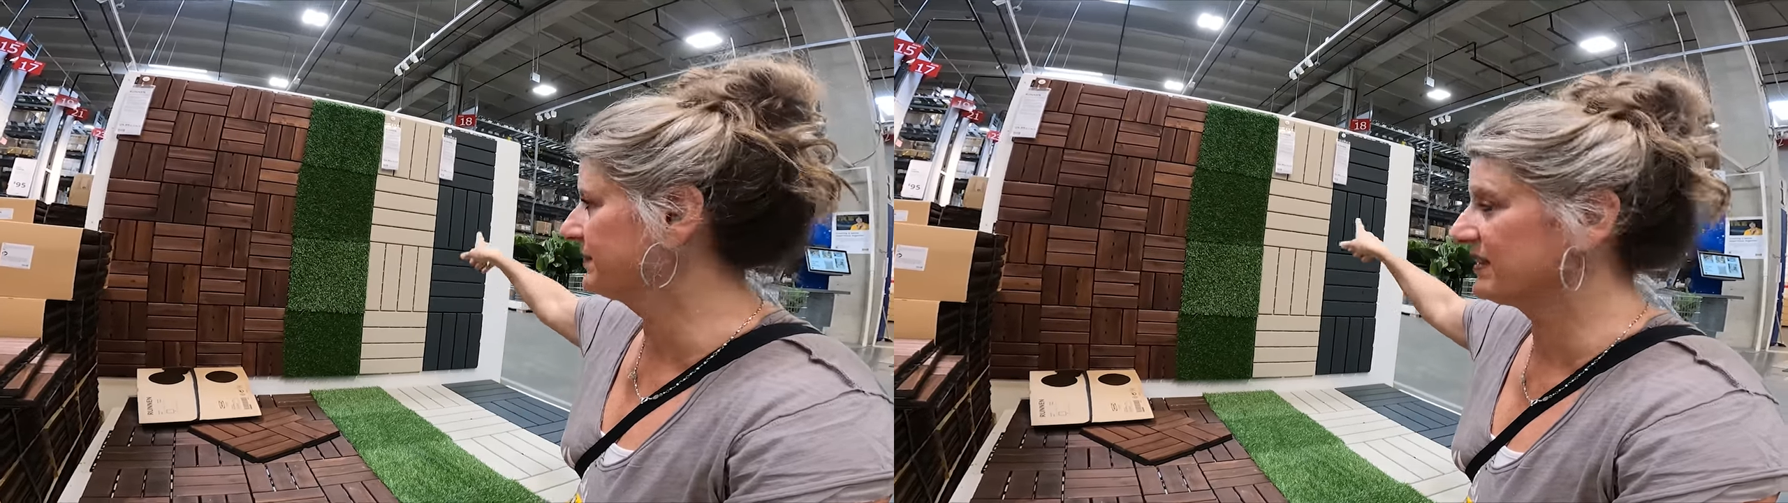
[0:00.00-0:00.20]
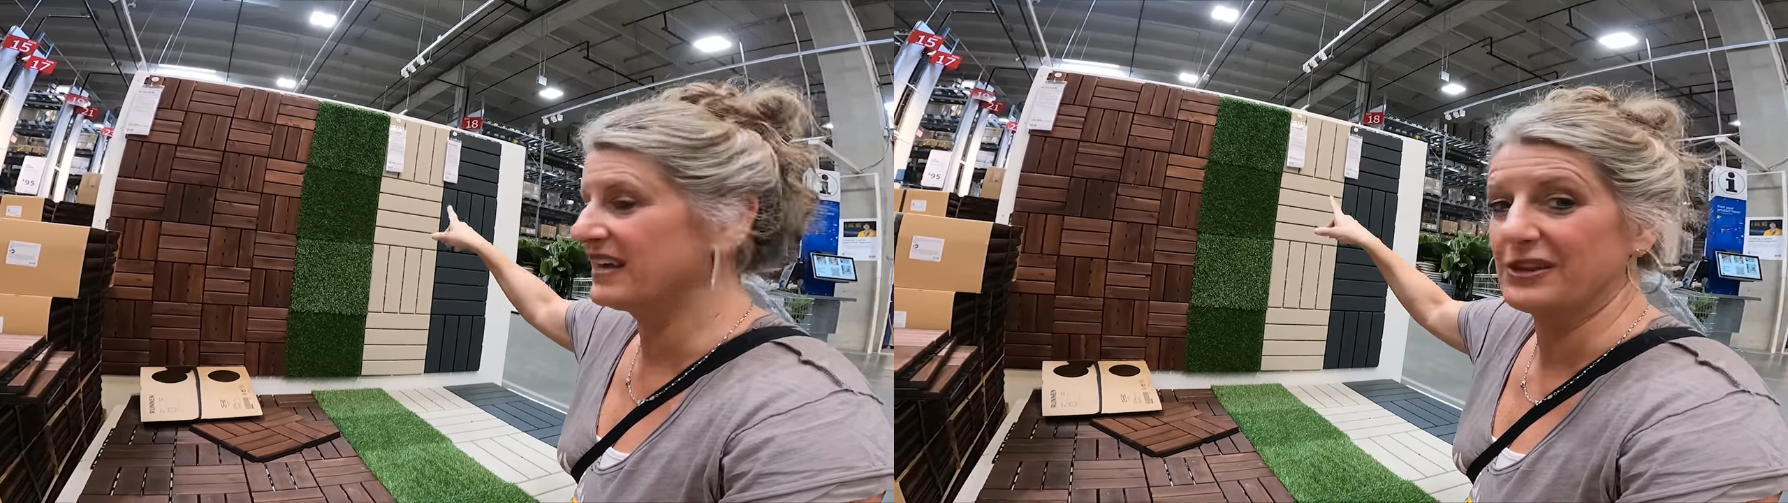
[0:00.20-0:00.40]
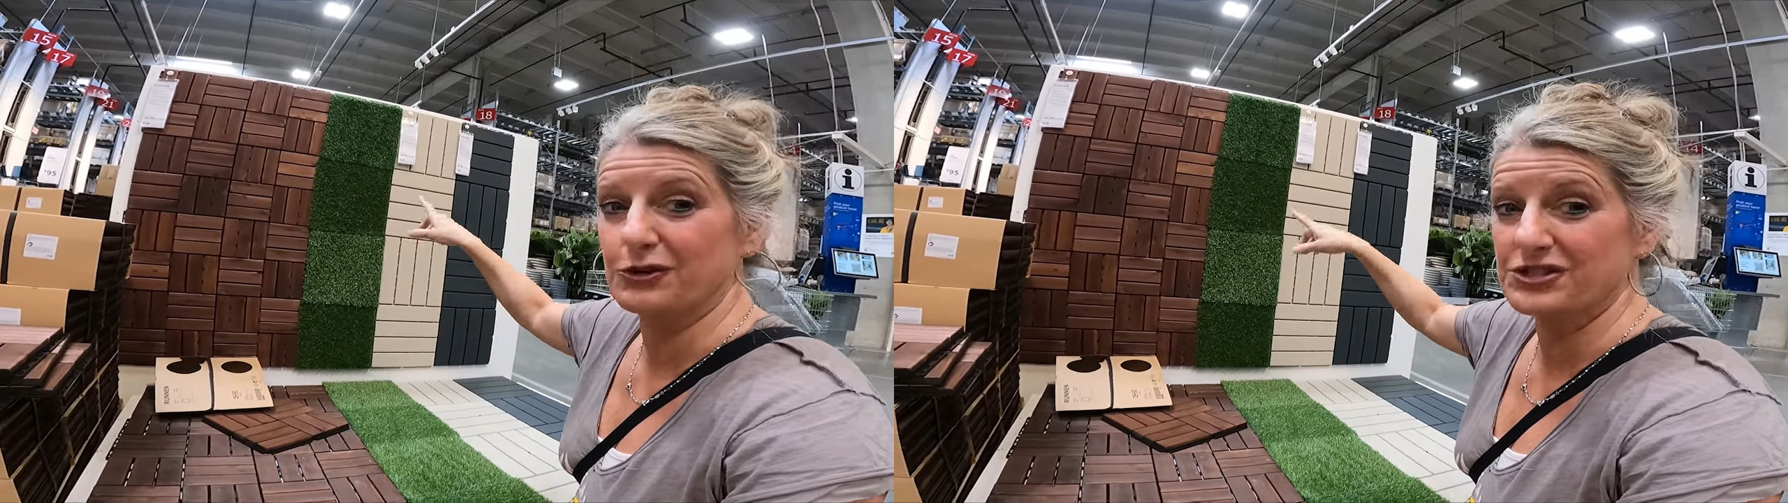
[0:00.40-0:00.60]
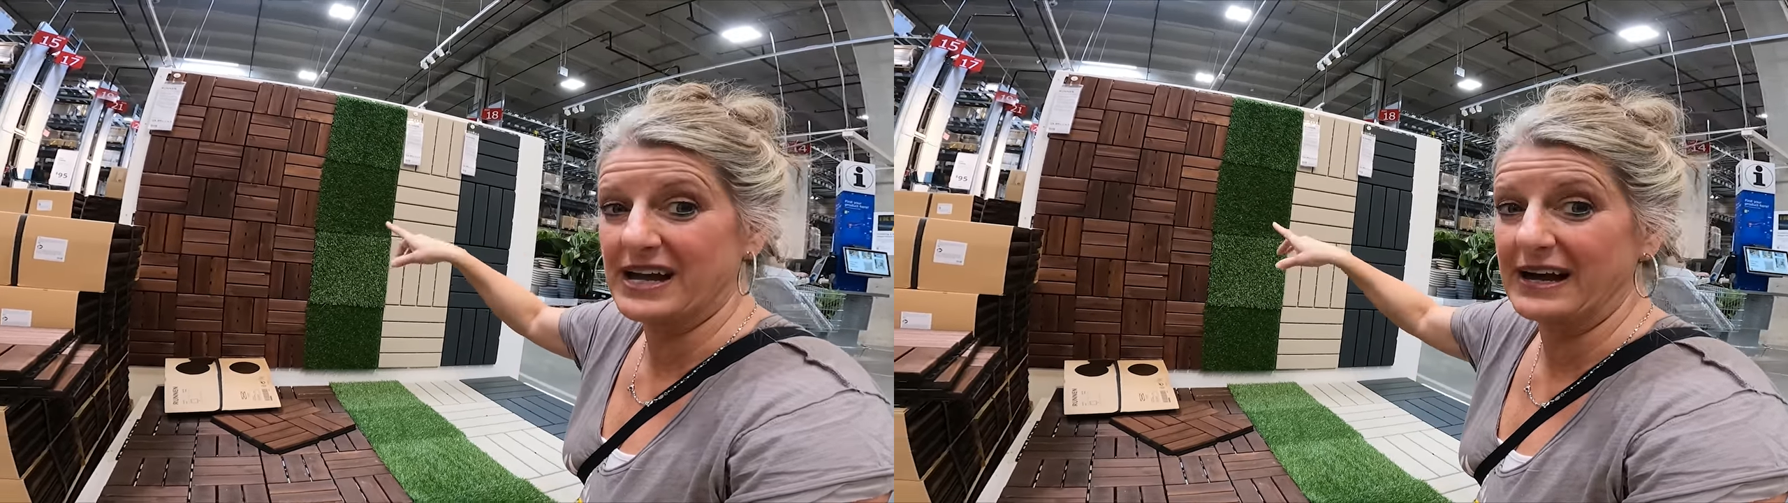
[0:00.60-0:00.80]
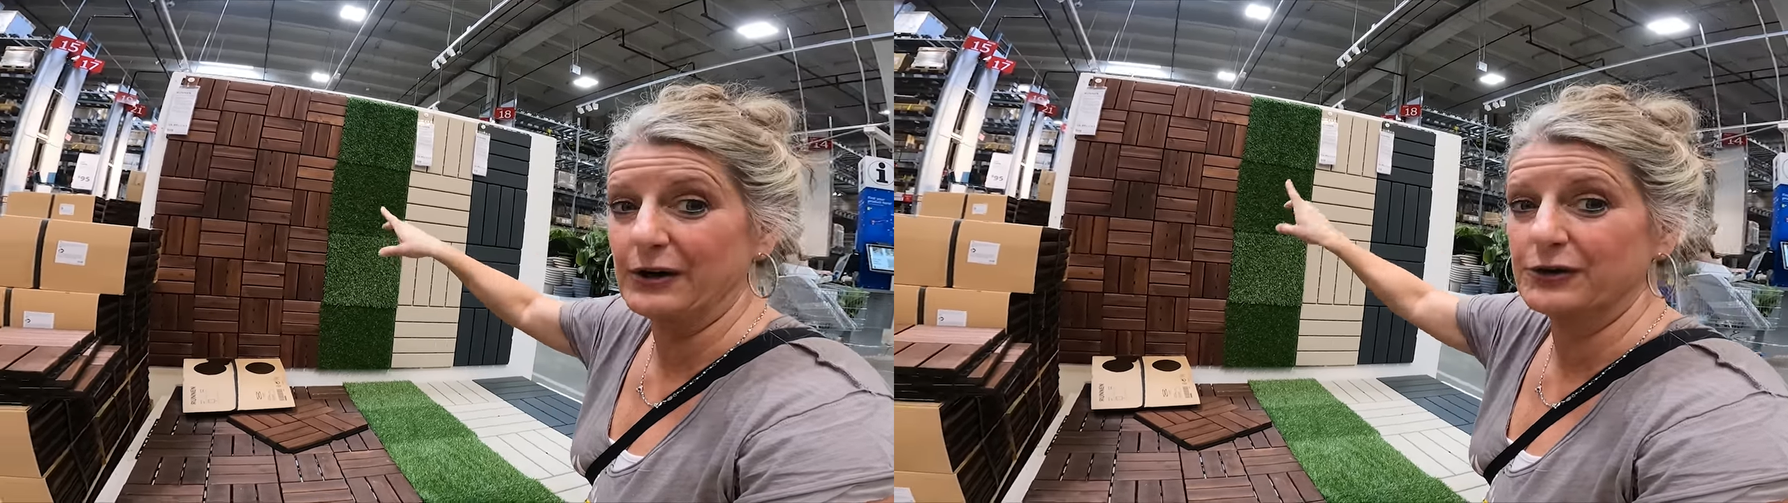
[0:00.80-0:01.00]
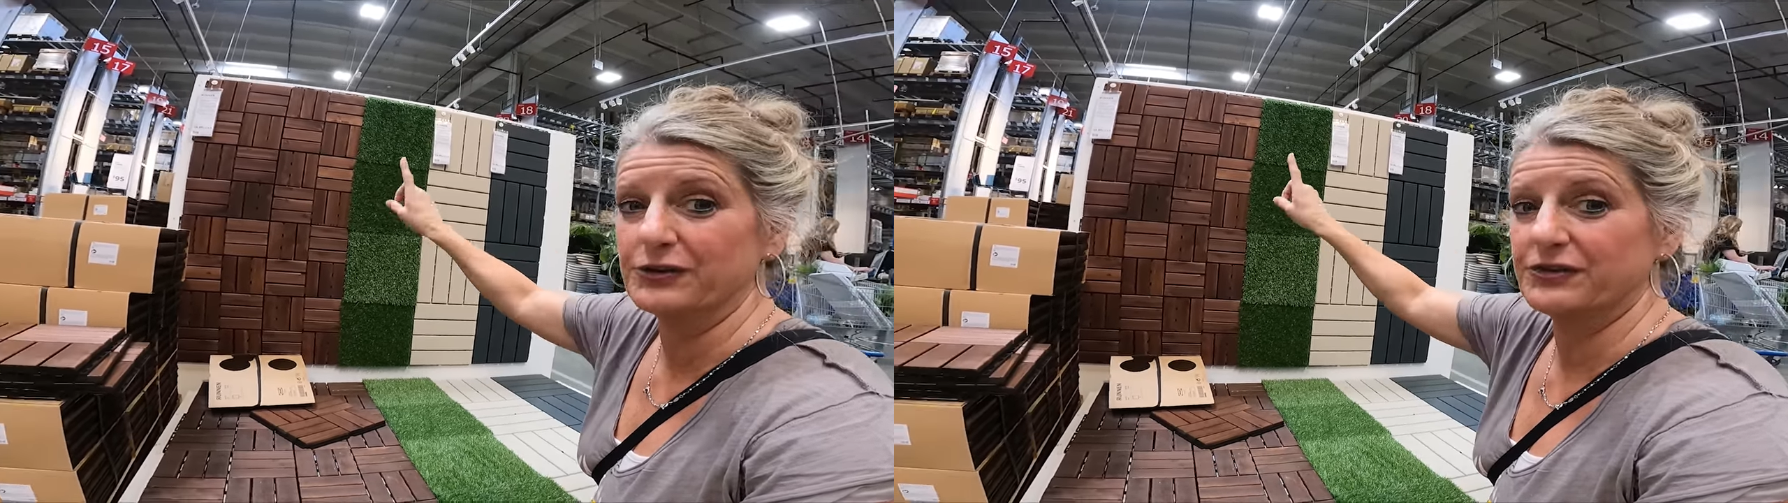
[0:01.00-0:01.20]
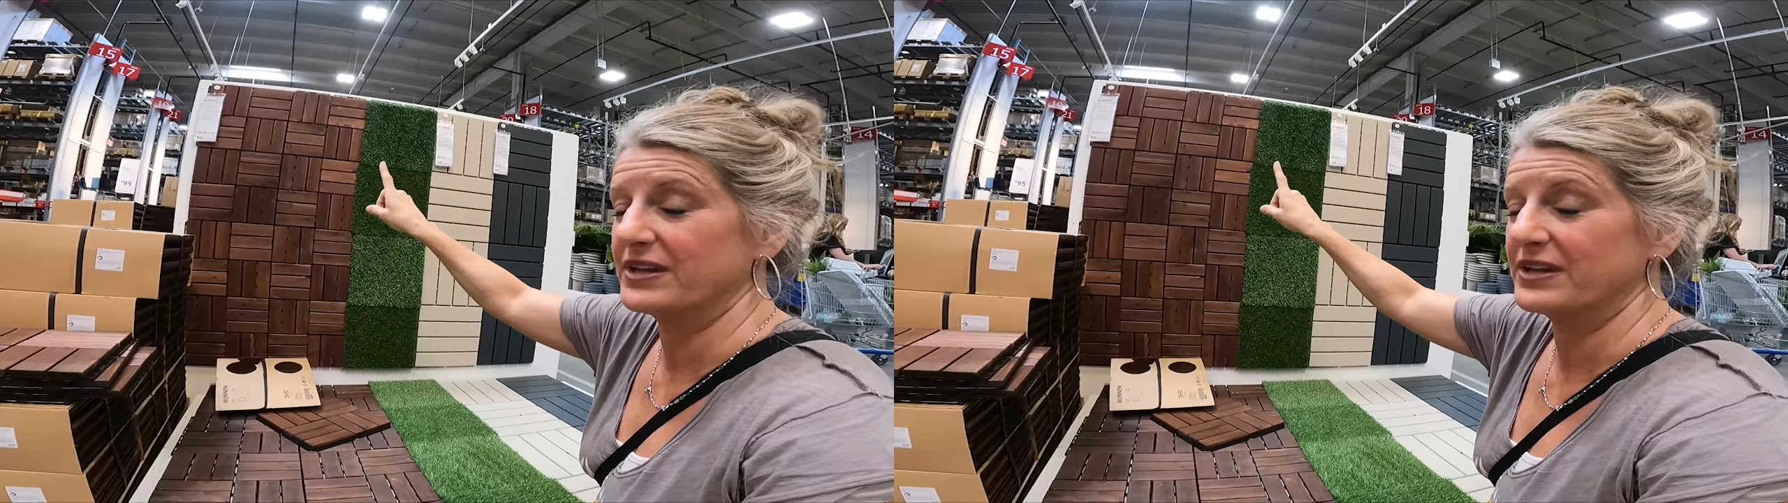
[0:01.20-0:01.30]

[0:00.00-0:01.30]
together towels.